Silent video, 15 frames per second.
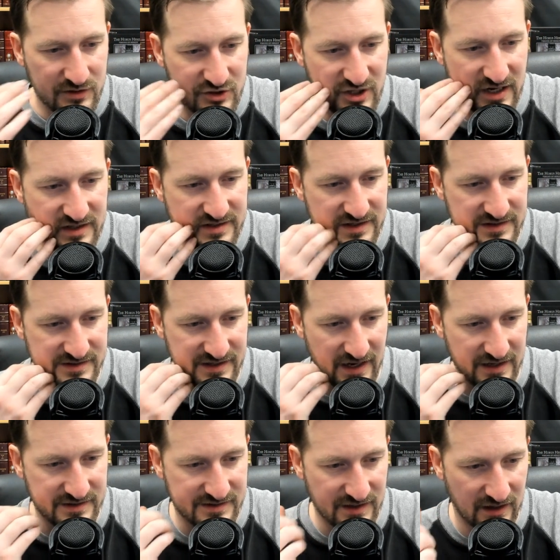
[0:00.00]
Jason
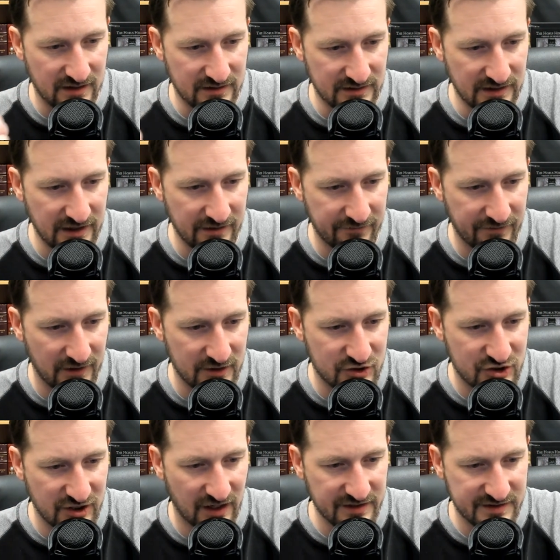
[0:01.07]
says, live
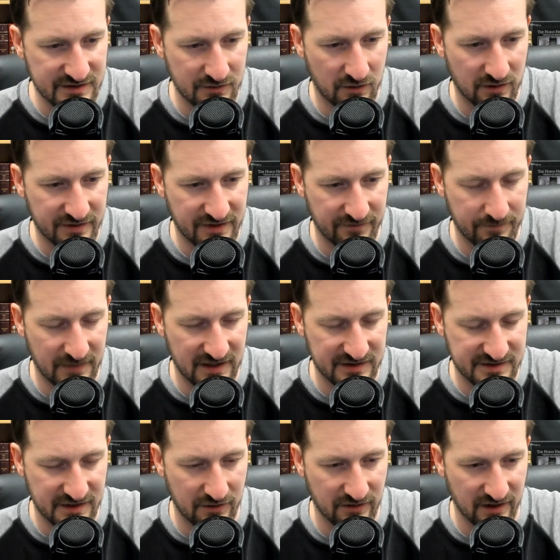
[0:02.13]
just north of
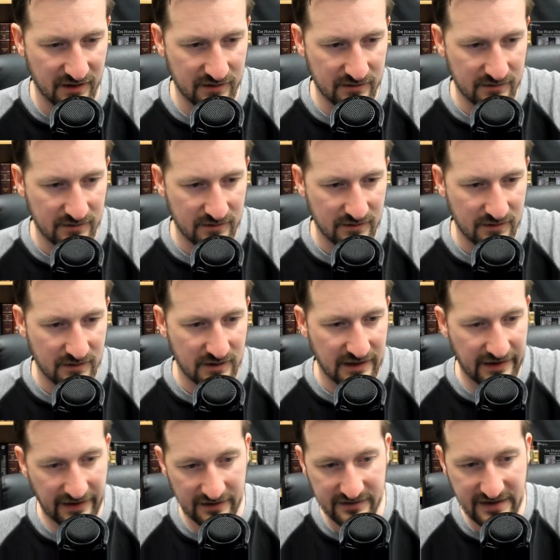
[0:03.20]
Minnesota.
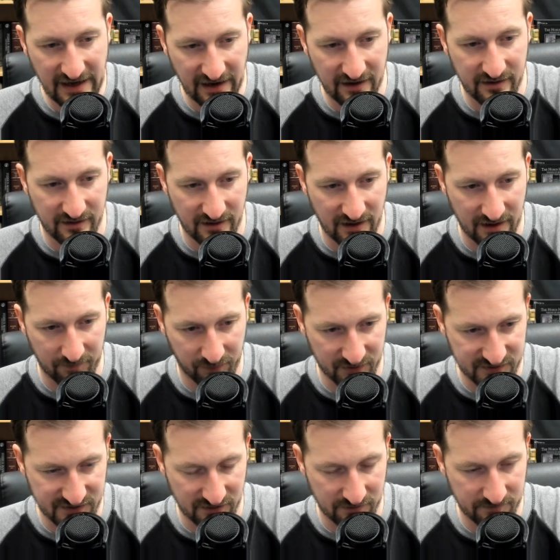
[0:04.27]
In Canada, I
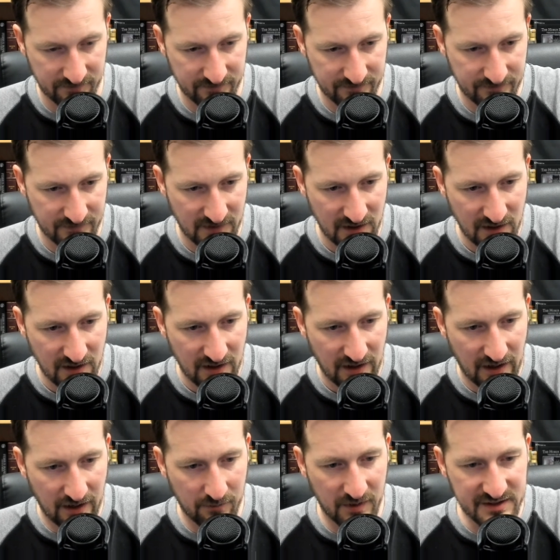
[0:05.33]
presume.
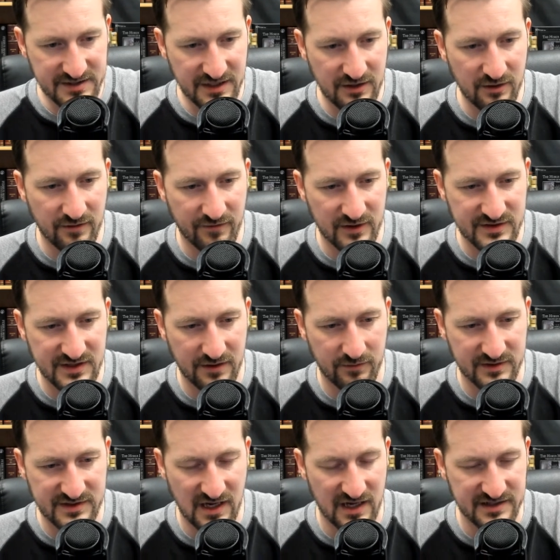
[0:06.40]
I went to University of
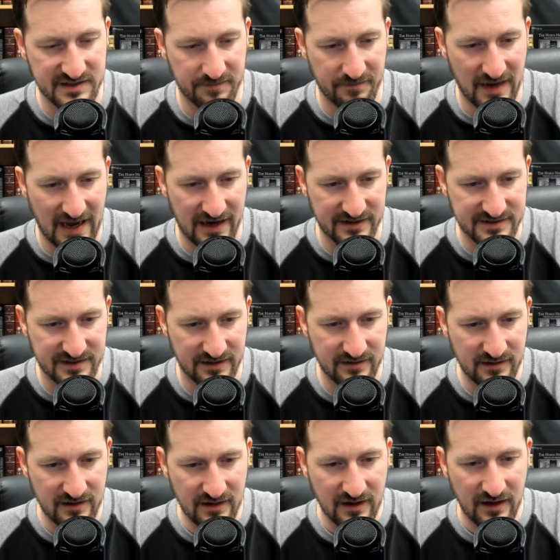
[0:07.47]

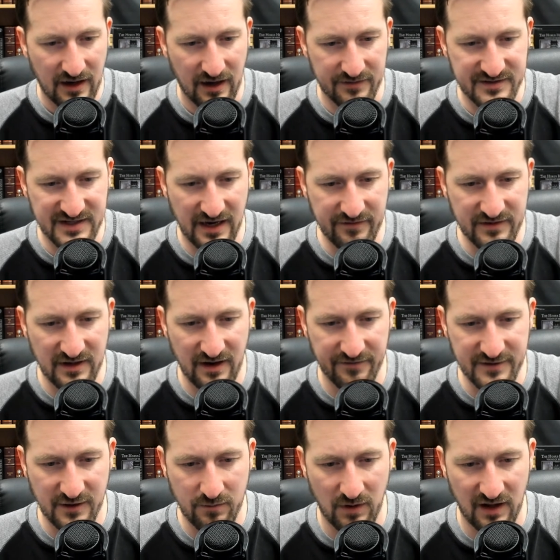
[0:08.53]
Wisconsin-Madison. I've saved
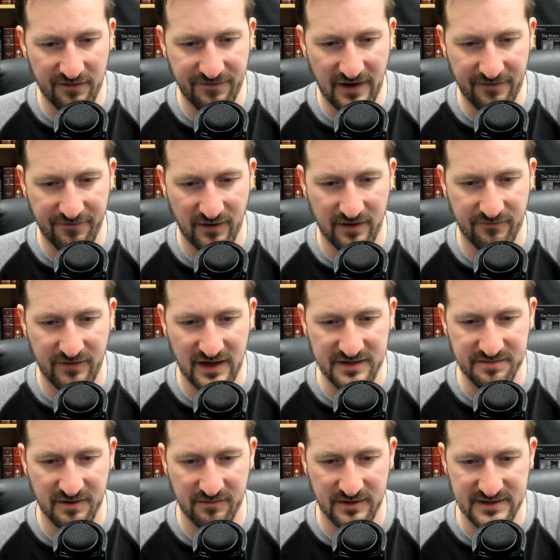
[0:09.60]
enough to qualify for an
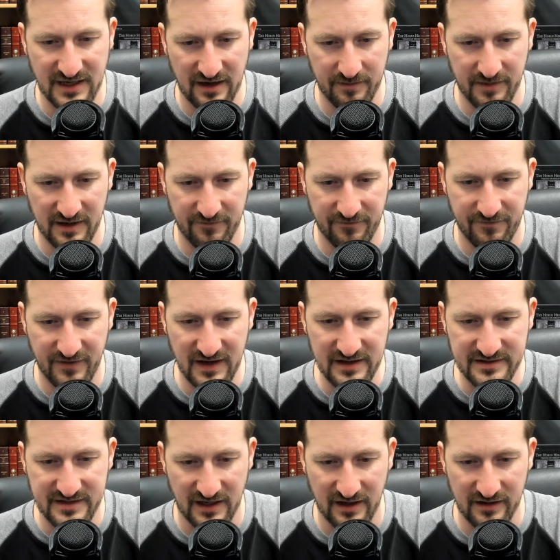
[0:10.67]
investment retirement
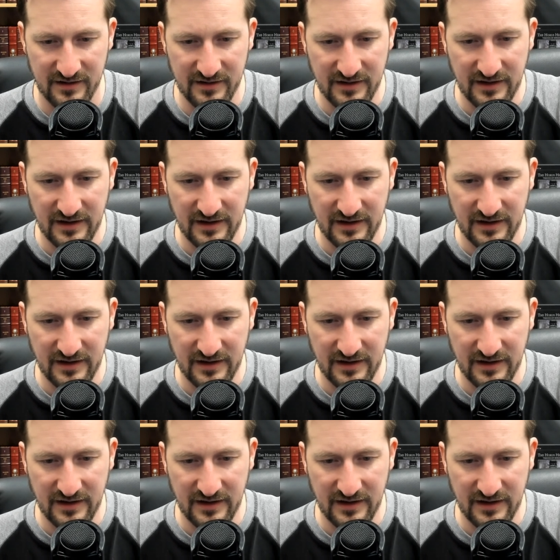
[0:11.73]
visa